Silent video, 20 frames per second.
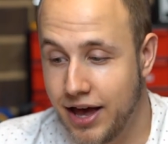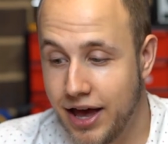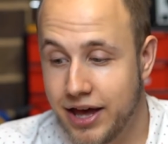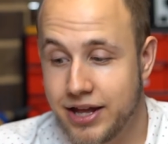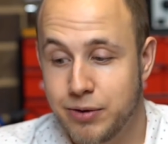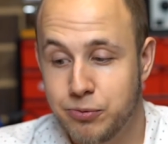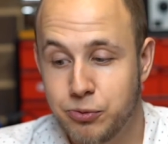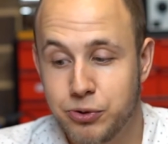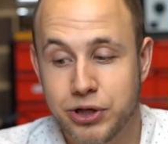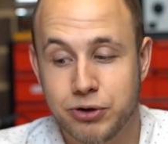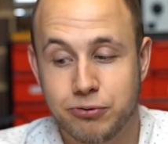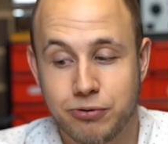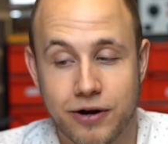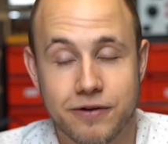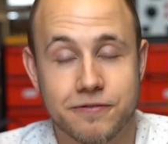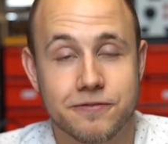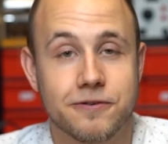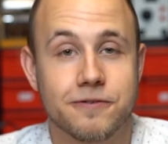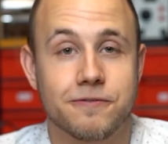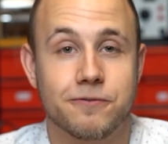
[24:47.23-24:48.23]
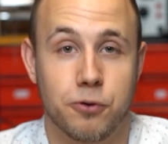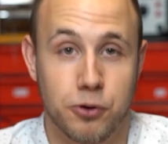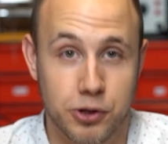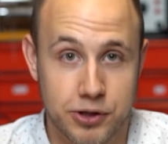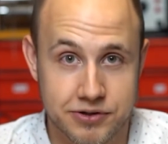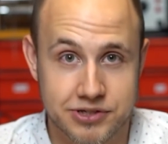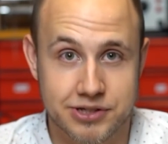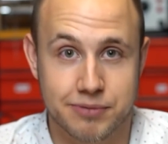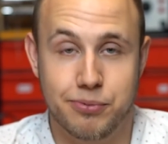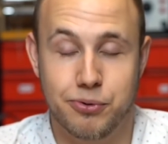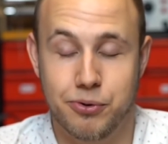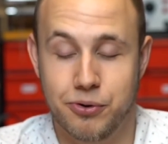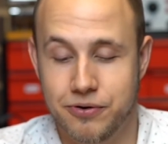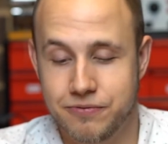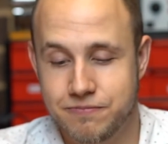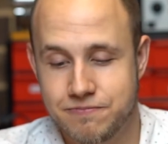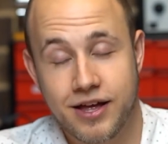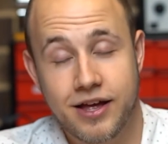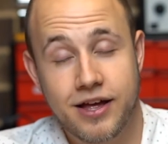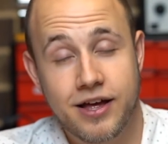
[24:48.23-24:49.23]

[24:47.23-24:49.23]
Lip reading: and I'm really grateful for all your support.